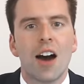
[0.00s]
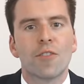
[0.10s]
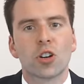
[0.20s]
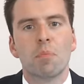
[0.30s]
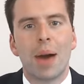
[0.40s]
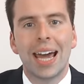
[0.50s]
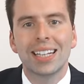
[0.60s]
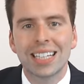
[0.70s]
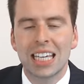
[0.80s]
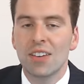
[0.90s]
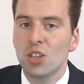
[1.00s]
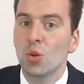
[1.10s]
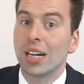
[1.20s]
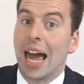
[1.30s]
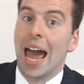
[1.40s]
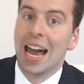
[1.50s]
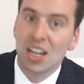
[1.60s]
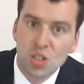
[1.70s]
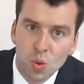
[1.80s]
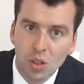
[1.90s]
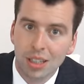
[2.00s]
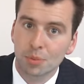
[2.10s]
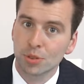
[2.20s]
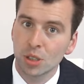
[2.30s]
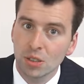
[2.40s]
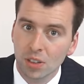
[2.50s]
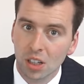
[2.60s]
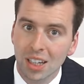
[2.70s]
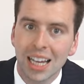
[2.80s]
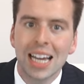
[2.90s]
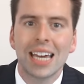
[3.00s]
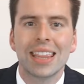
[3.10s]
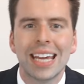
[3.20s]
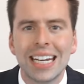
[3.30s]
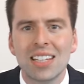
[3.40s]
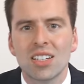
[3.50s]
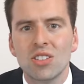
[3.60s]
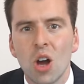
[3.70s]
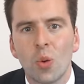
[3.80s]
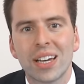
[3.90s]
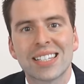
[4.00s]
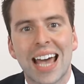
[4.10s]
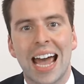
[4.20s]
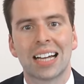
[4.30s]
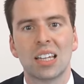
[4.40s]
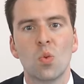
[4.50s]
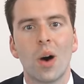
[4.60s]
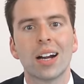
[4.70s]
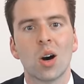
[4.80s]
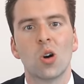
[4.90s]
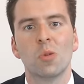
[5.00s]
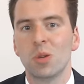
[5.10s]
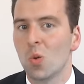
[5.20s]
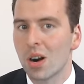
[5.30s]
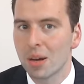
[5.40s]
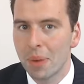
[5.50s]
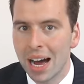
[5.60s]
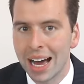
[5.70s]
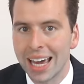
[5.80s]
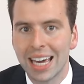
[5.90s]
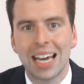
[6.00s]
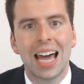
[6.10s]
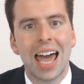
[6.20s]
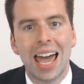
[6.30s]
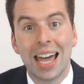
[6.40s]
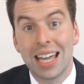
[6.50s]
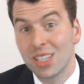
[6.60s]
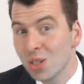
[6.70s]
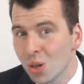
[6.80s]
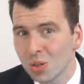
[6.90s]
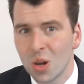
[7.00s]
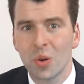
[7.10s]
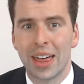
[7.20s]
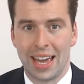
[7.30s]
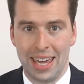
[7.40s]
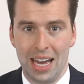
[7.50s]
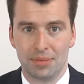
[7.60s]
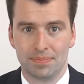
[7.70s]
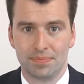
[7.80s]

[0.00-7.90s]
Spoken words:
For a bank to give you an actual approval, they need to know exactly what home you want to buy, and you don't know that yet.